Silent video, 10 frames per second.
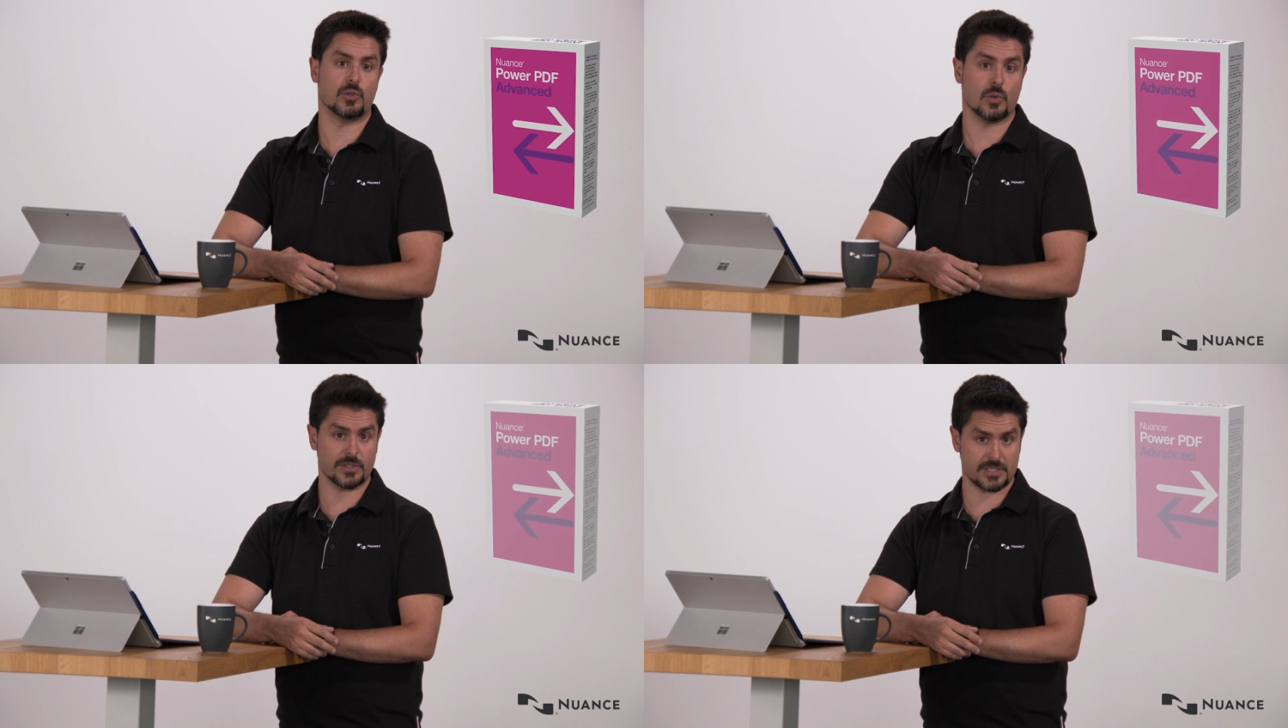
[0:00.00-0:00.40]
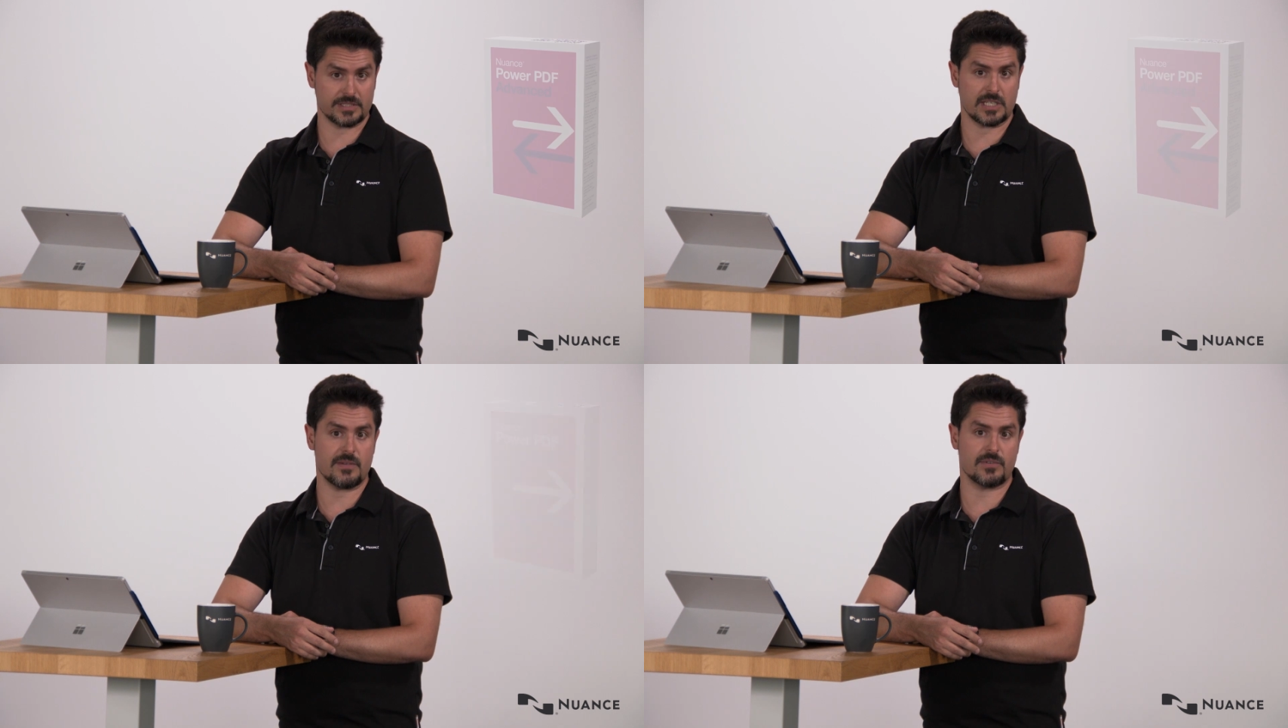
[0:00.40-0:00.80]
Nuance
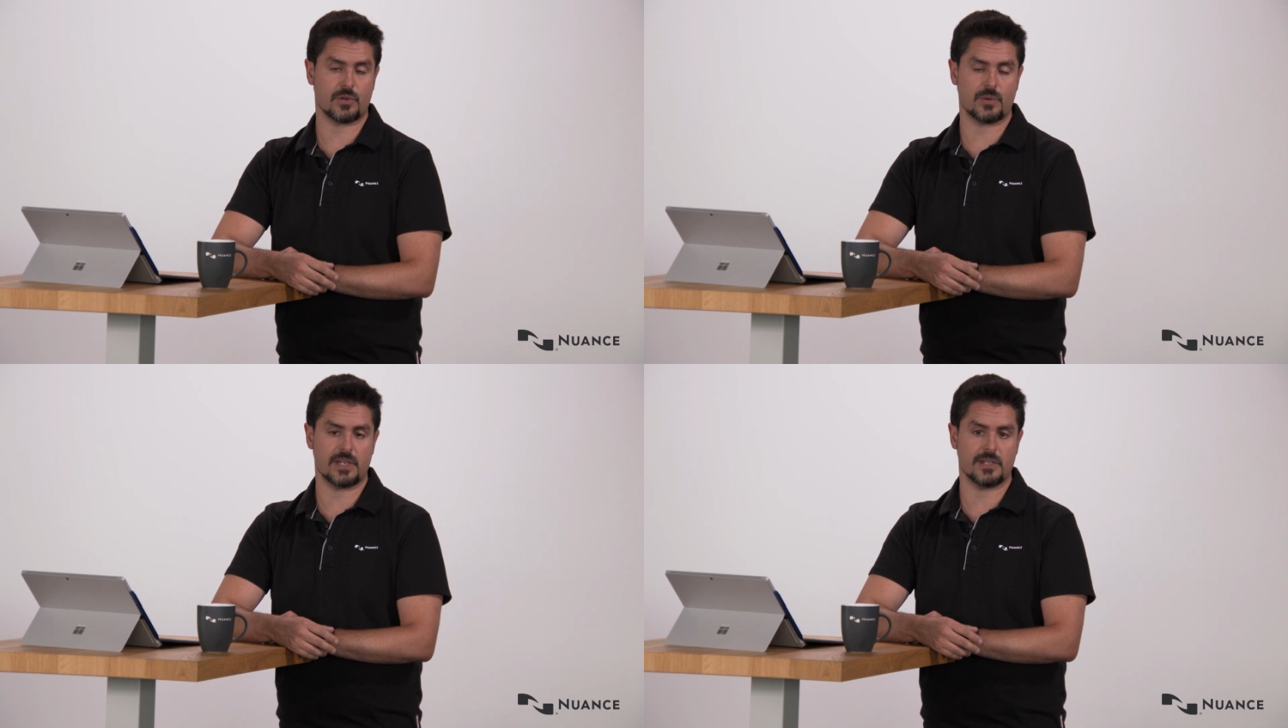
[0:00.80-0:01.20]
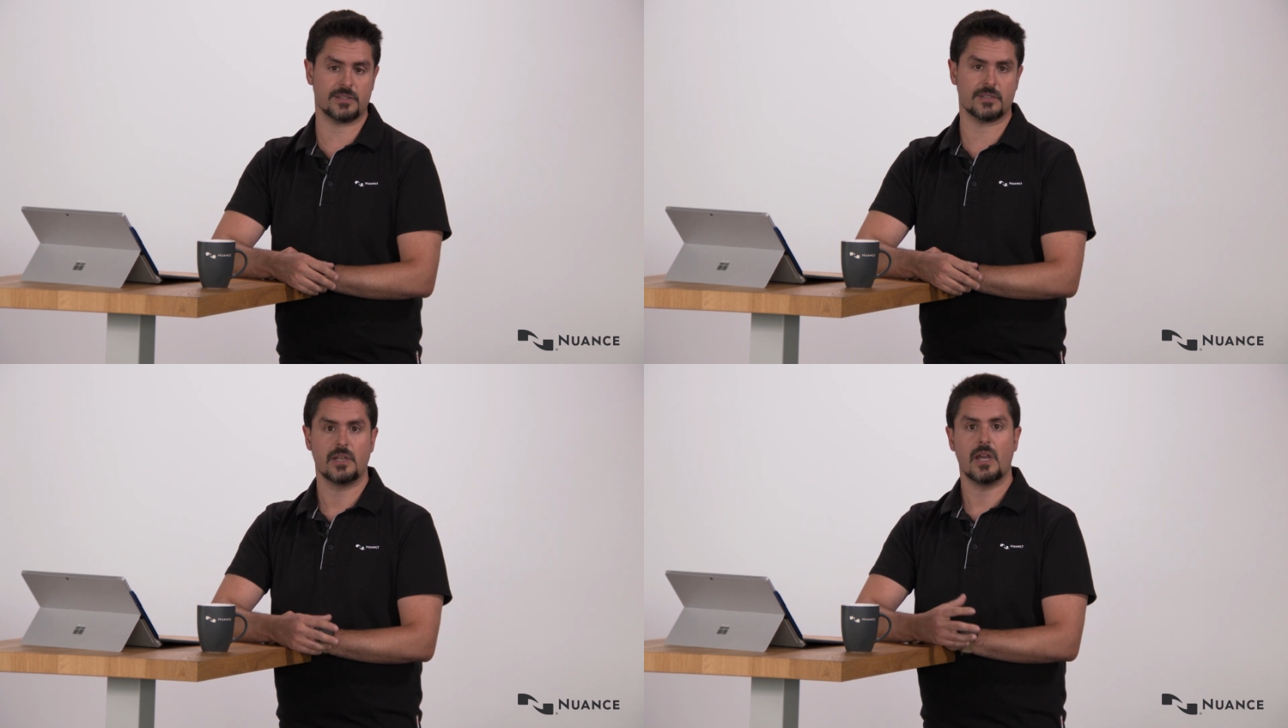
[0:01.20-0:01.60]
has ever
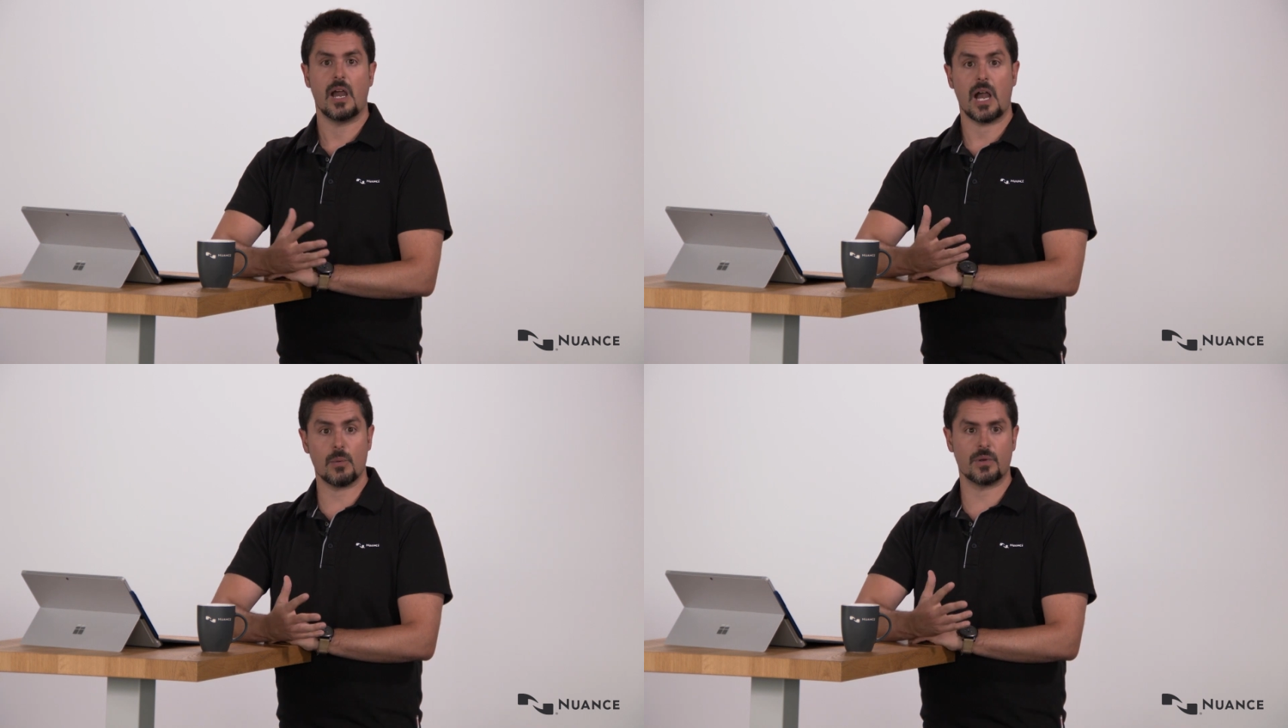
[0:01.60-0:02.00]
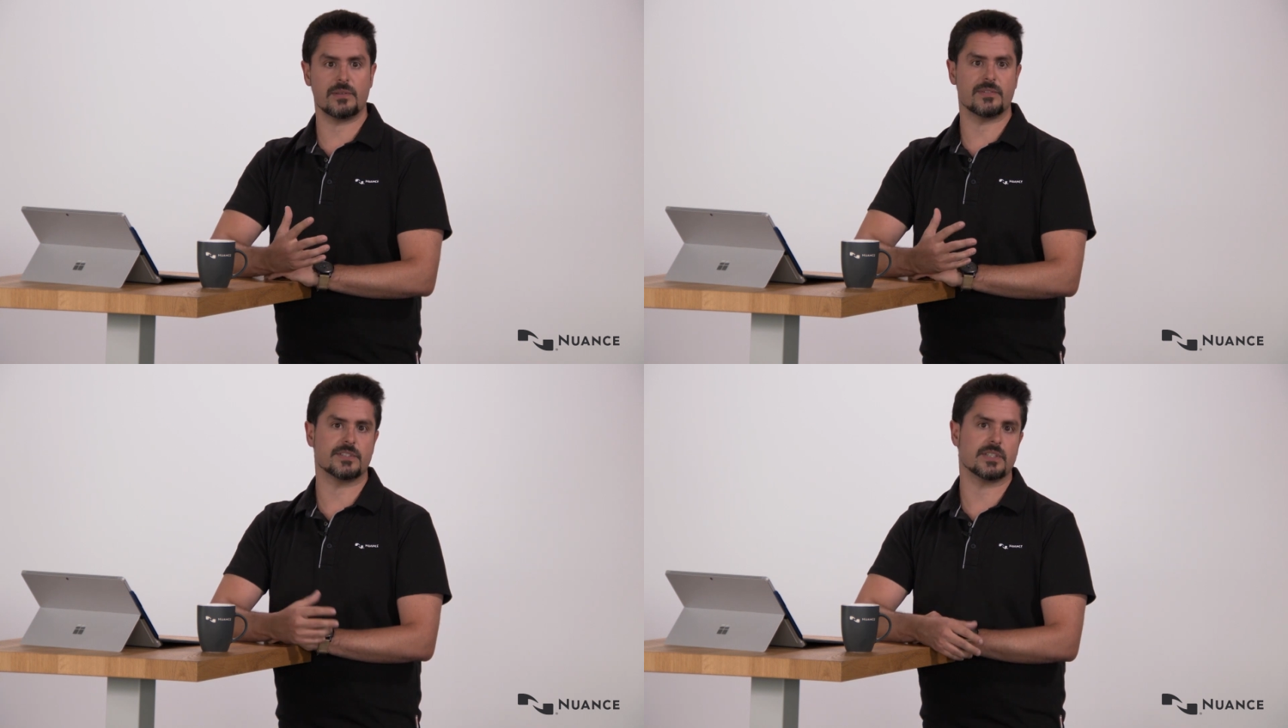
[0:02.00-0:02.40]
created. I would
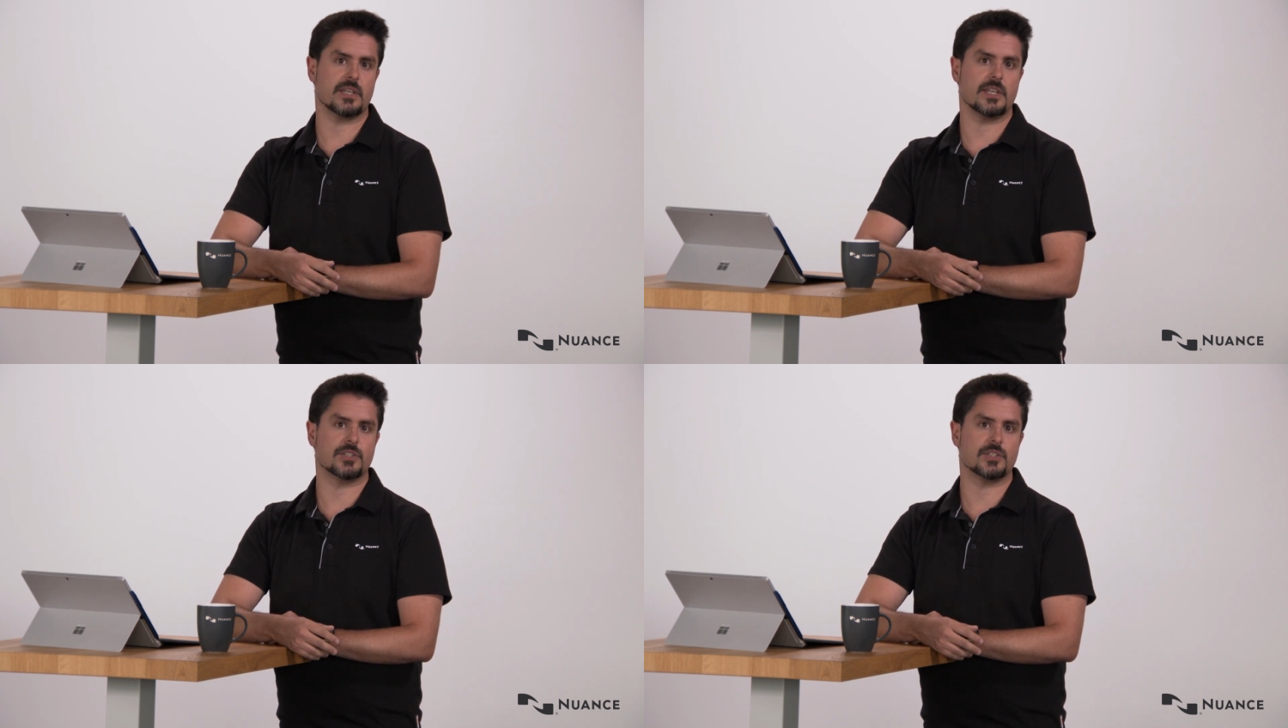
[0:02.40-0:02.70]
even say